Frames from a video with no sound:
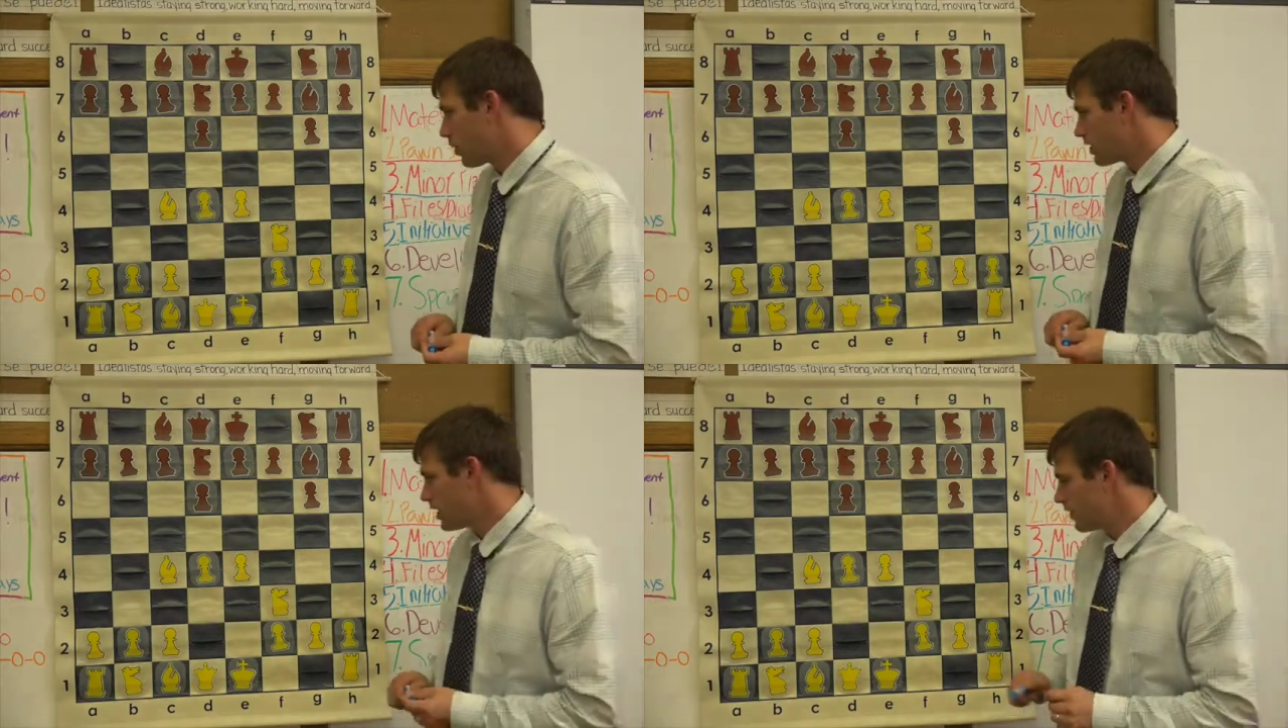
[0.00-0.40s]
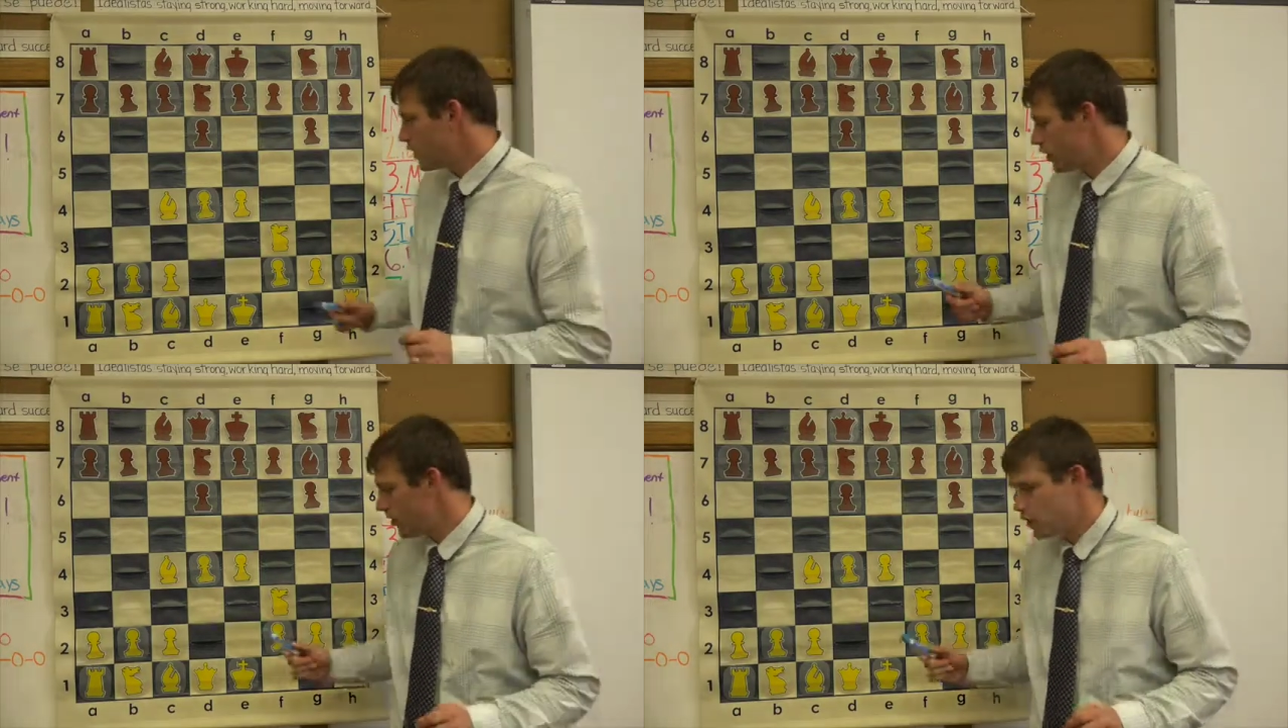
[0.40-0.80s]
I want to see
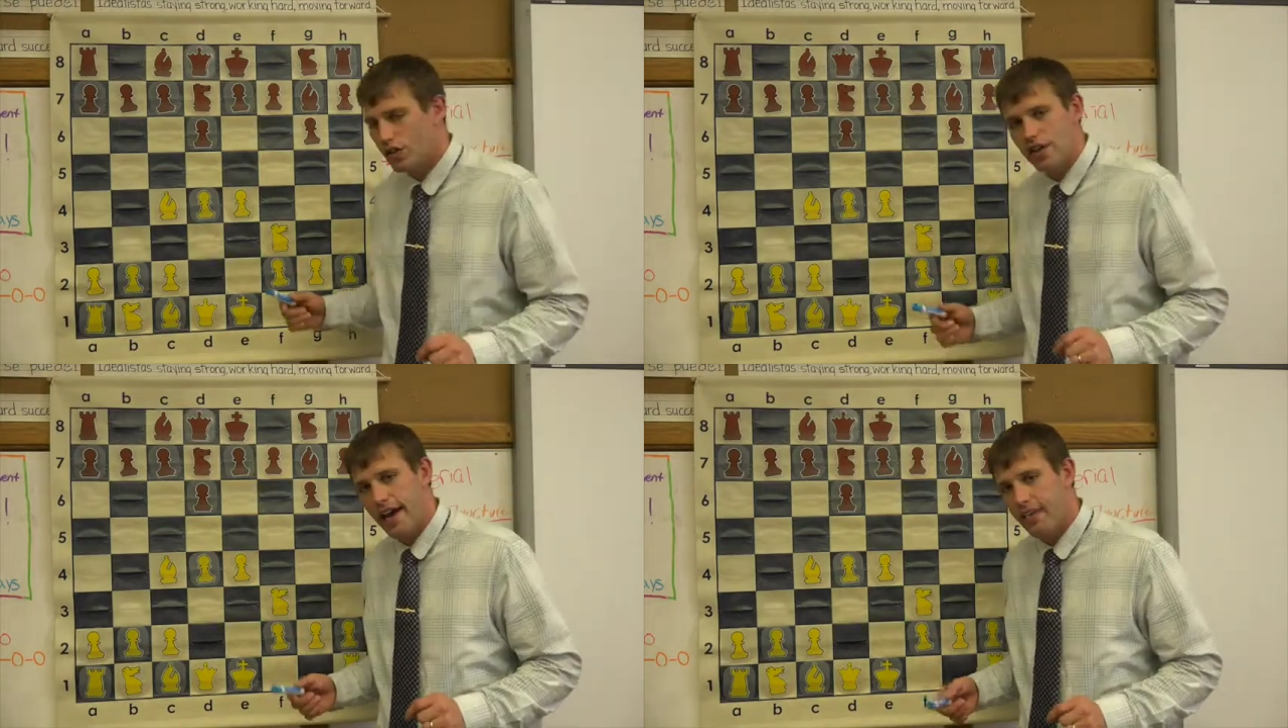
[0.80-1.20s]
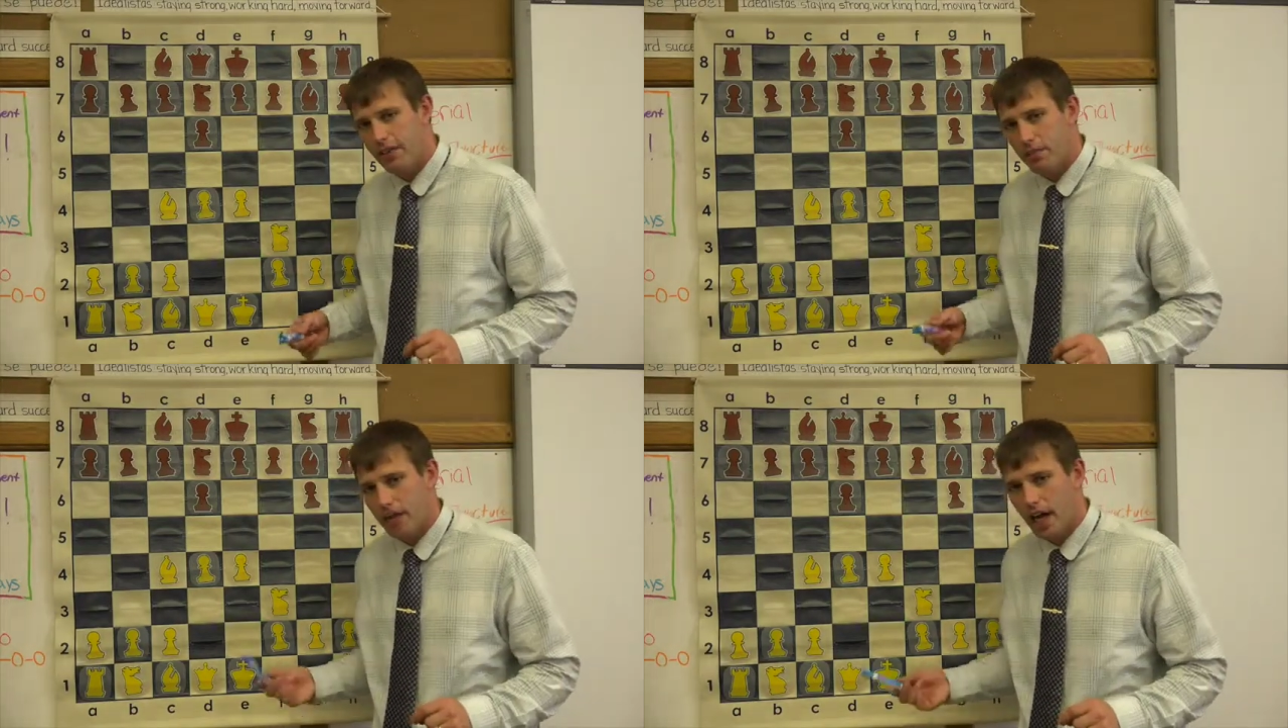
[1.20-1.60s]
if you could tell
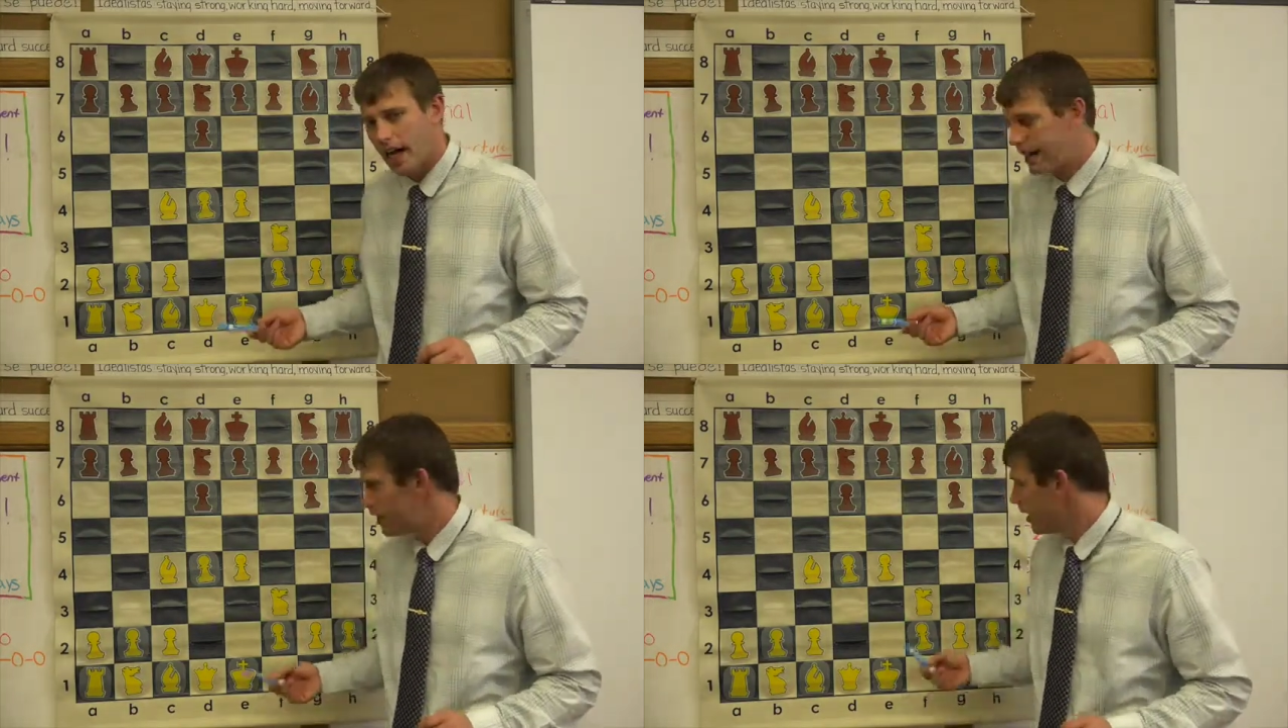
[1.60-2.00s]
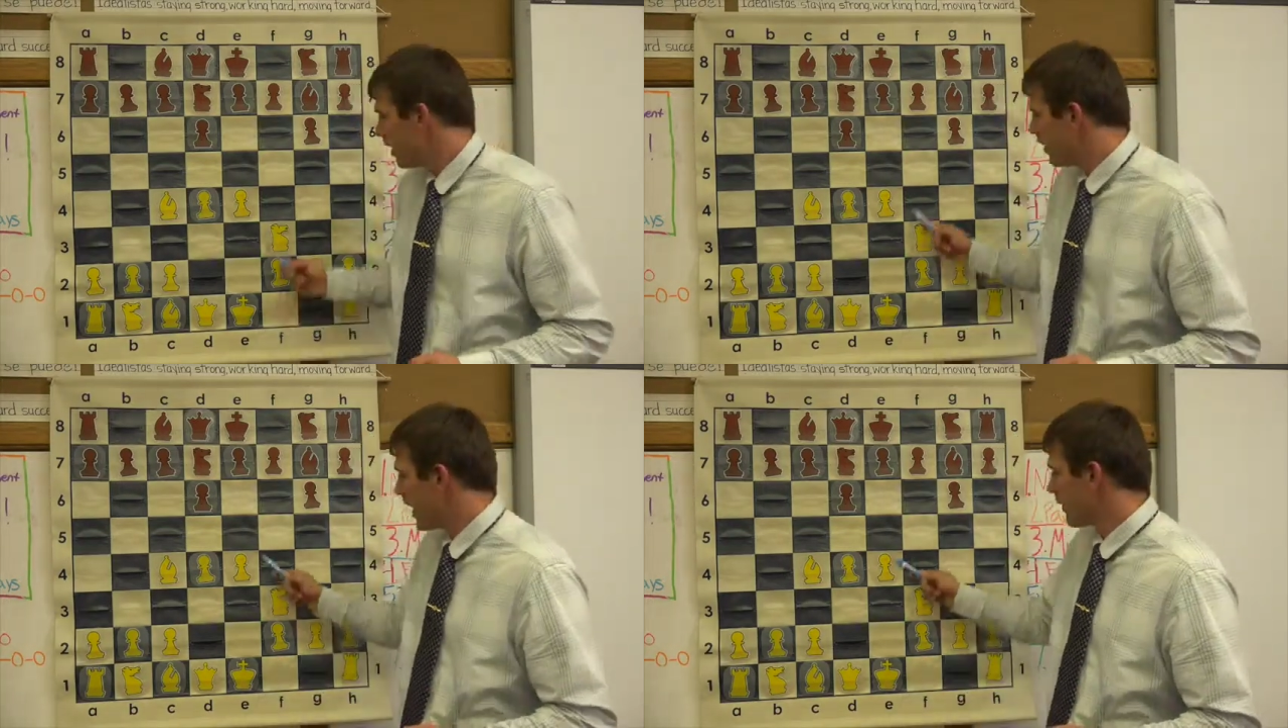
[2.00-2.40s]
in your mind
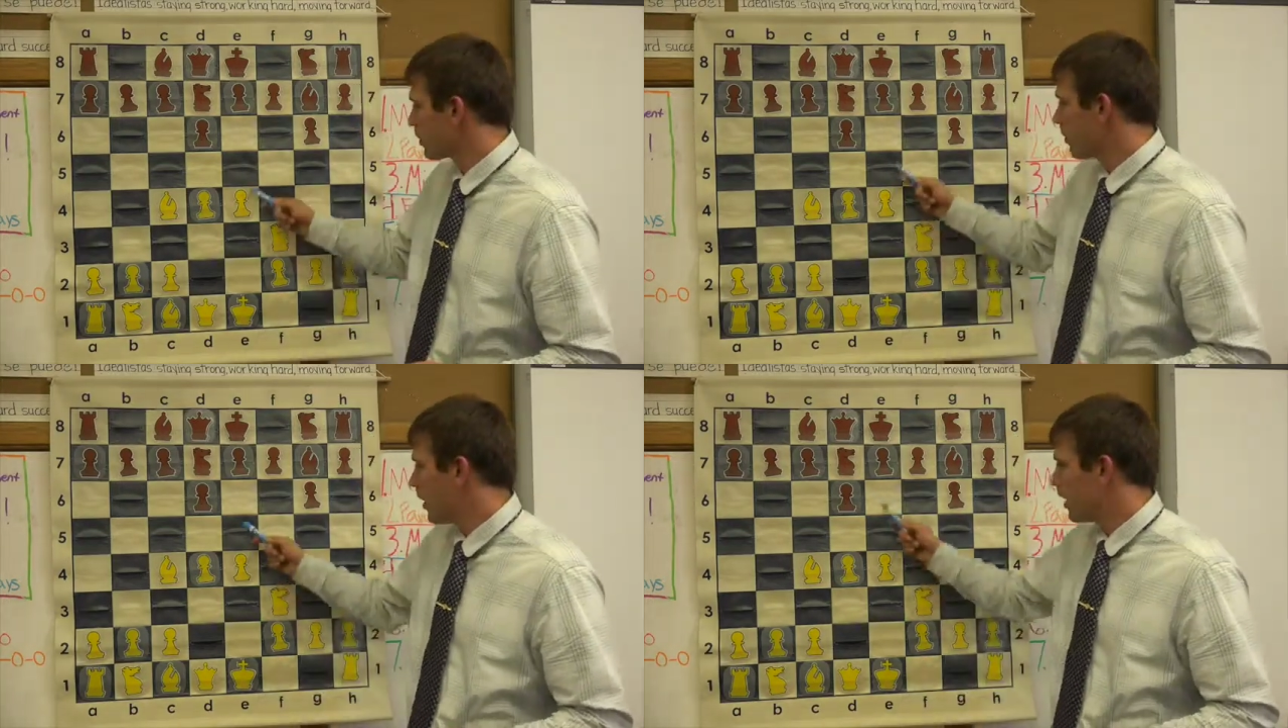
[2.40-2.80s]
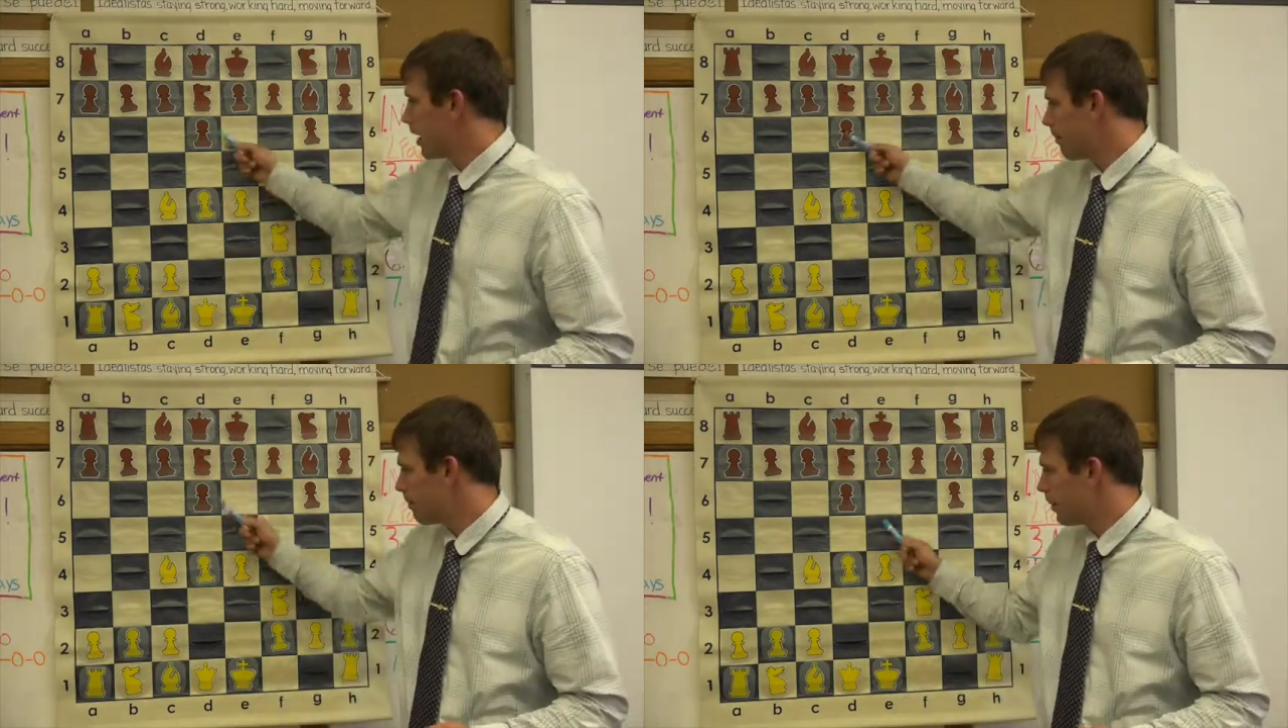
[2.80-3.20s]
that after pawn
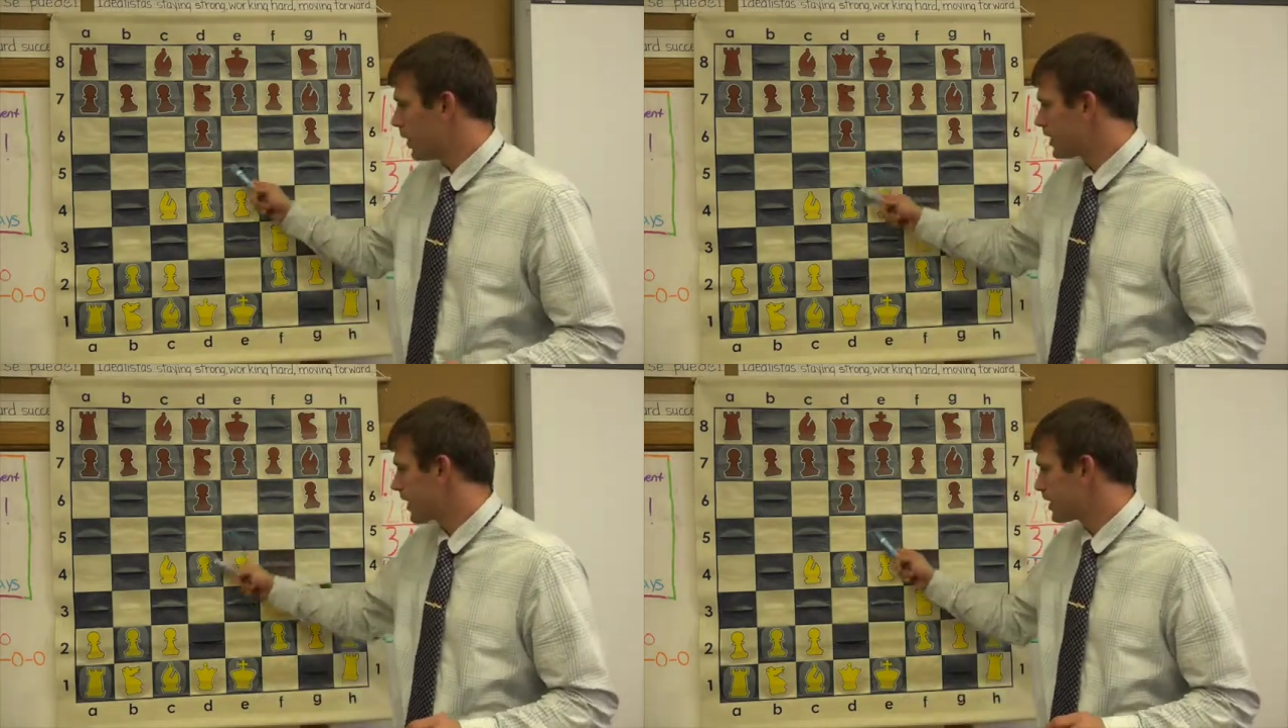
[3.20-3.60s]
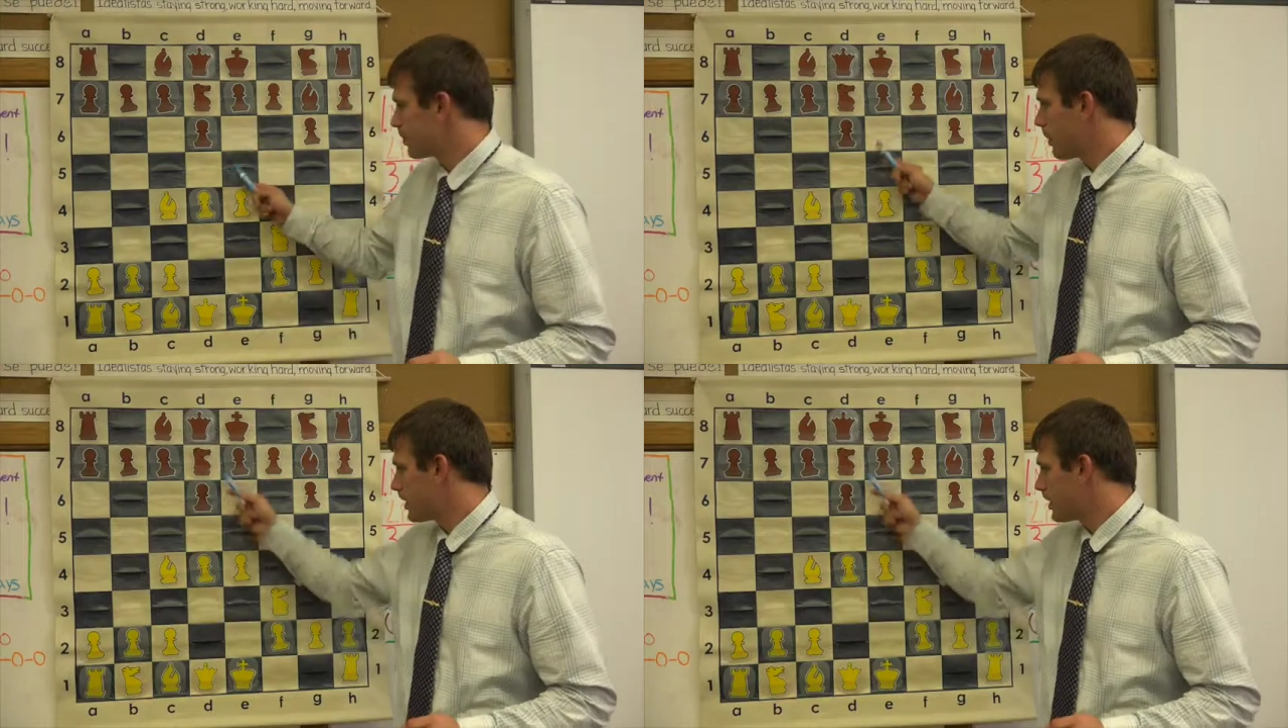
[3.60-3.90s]
up, pawn takes,